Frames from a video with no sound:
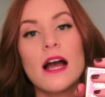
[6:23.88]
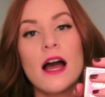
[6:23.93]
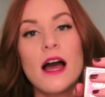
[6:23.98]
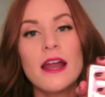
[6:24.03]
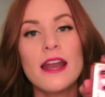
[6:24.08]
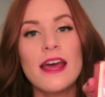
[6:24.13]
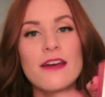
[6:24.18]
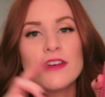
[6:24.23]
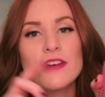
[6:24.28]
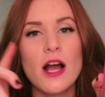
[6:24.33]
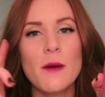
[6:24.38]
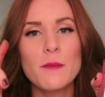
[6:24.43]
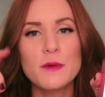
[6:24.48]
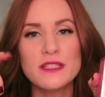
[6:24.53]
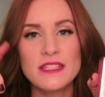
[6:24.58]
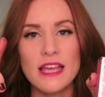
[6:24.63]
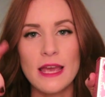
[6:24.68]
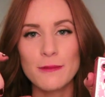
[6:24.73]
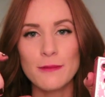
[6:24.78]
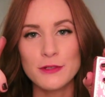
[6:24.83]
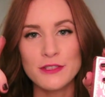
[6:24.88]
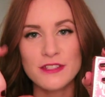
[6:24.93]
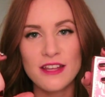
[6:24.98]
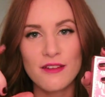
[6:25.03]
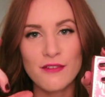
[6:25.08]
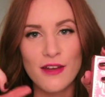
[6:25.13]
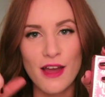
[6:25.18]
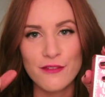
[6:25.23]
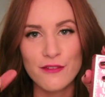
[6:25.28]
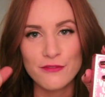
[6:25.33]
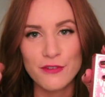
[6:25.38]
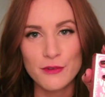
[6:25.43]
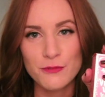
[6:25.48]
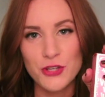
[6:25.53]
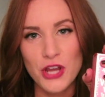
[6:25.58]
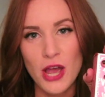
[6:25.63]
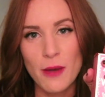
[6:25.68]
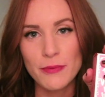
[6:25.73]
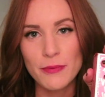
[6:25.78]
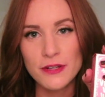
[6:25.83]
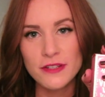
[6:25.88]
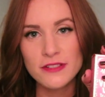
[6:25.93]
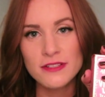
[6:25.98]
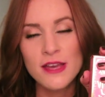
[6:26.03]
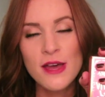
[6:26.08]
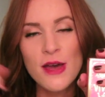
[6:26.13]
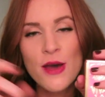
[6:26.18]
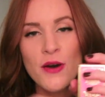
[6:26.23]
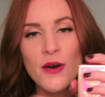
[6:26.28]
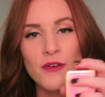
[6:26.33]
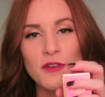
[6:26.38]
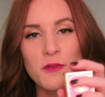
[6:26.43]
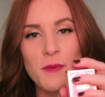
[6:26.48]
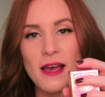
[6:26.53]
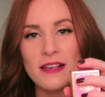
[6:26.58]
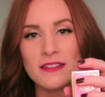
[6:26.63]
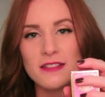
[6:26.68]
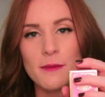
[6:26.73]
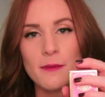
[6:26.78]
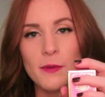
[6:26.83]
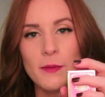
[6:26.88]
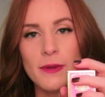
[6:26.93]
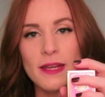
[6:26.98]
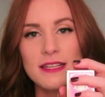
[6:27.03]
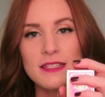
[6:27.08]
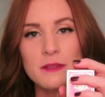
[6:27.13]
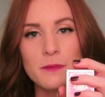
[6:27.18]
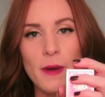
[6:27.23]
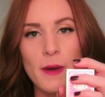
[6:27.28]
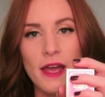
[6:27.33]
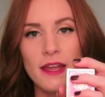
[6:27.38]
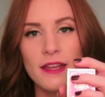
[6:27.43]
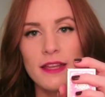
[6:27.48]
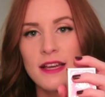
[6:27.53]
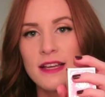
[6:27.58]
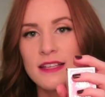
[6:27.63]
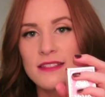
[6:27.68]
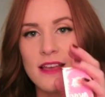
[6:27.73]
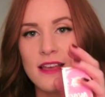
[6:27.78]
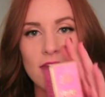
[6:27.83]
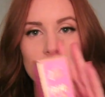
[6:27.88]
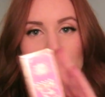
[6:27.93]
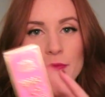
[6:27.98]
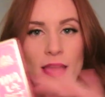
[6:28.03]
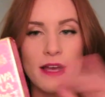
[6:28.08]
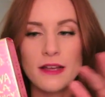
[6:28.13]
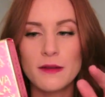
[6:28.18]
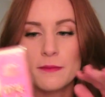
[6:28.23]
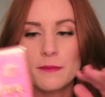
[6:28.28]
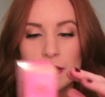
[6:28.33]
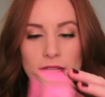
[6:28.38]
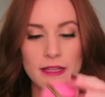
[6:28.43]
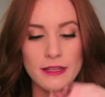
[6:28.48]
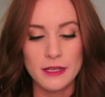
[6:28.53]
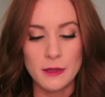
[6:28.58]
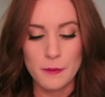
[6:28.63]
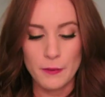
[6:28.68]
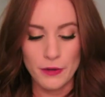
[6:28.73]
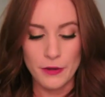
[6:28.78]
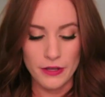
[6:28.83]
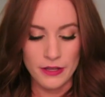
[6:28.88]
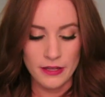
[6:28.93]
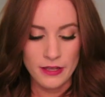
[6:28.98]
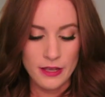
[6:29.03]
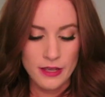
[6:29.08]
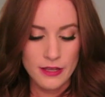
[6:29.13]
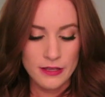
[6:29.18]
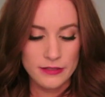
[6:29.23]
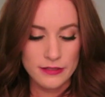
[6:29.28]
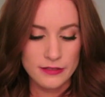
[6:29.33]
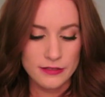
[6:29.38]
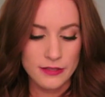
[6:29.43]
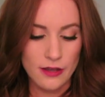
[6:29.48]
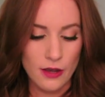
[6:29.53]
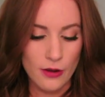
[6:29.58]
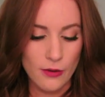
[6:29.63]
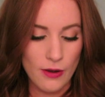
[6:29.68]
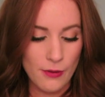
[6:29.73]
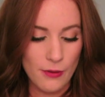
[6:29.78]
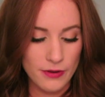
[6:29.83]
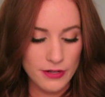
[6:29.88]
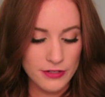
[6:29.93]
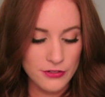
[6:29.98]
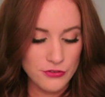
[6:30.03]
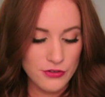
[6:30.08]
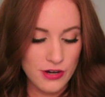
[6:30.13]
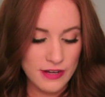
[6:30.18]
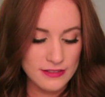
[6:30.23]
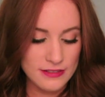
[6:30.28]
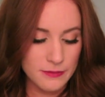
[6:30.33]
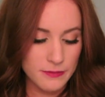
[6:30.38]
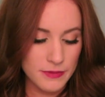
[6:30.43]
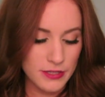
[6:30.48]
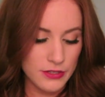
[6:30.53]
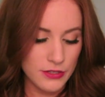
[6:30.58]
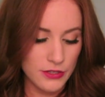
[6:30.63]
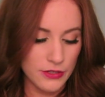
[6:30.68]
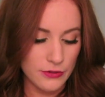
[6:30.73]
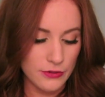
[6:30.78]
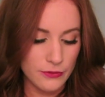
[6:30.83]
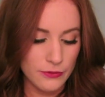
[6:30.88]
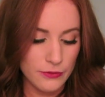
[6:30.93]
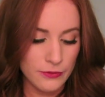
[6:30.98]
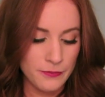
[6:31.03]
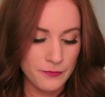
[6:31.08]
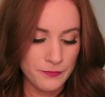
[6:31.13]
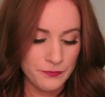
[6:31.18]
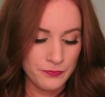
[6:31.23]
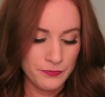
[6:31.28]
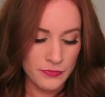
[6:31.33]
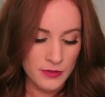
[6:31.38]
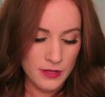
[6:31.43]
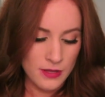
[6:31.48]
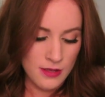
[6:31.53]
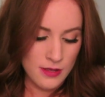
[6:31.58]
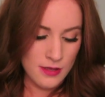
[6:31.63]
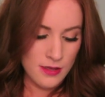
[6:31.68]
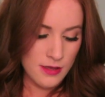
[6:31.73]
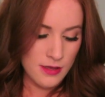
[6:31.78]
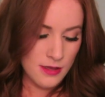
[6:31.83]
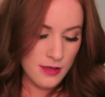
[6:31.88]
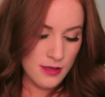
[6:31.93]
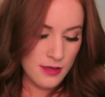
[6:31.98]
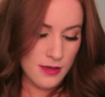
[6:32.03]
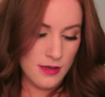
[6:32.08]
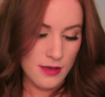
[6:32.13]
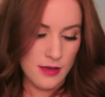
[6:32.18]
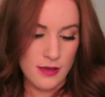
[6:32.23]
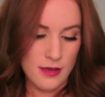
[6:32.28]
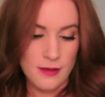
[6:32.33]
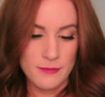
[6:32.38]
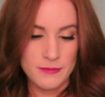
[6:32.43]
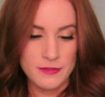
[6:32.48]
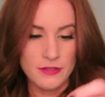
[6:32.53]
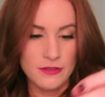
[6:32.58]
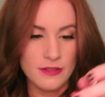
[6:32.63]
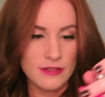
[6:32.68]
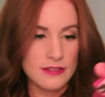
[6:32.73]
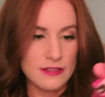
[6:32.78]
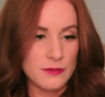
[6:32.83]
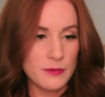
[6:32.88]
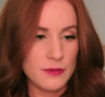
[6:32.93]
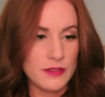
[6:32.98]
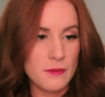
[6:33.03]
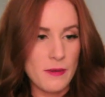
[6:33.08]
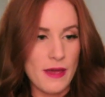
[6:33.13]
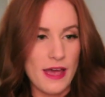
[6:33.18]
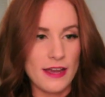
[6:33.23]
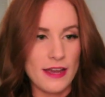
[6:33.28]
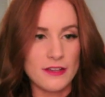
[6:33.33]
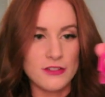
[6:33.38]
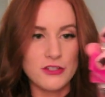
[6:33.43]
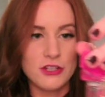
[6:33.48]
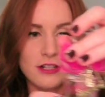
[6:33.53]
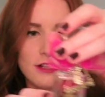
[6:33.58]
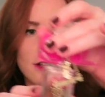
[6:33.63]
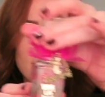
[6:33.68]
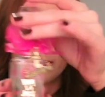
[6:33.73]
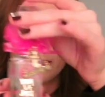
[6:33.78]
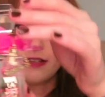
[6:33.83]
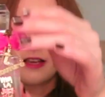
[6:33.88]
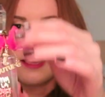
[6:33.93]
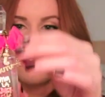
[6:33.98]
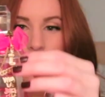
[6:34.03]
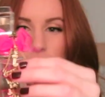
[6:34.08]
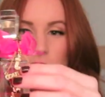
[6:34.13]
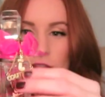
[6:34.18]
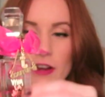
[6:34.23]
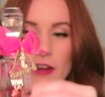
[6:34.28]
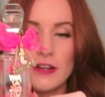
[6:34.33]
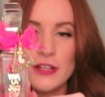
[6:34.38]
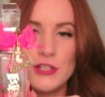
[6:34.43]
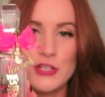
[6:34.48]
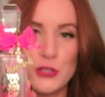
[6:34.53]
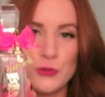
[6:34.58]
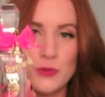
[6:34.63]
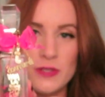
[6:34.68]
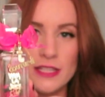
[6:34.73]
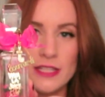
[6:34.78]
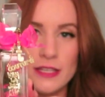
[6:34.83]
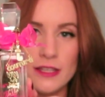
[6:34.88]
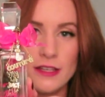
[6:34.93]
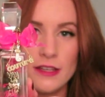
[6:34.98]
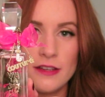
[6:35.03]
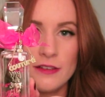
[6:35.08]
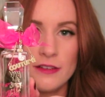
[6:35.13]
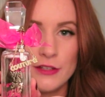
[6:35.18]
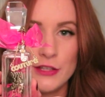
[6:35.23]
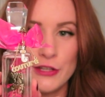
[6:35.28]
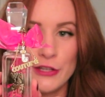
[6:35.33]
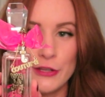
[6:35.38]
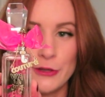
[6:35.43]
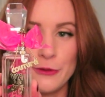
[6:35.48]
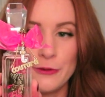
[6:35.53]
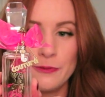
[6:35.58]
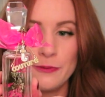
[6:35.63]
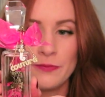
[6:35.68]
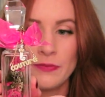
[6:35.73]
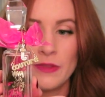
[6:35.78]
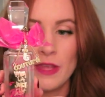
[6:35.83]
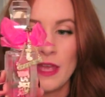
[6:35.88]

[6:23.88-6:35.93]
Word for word: gone. I have a couple samples that I've gotten from Shoppers over the past couple weeks, but aside from that, completely kaput. So I wanted to try something new. Um, so this is what the packaging looks like. Very juicy, cute,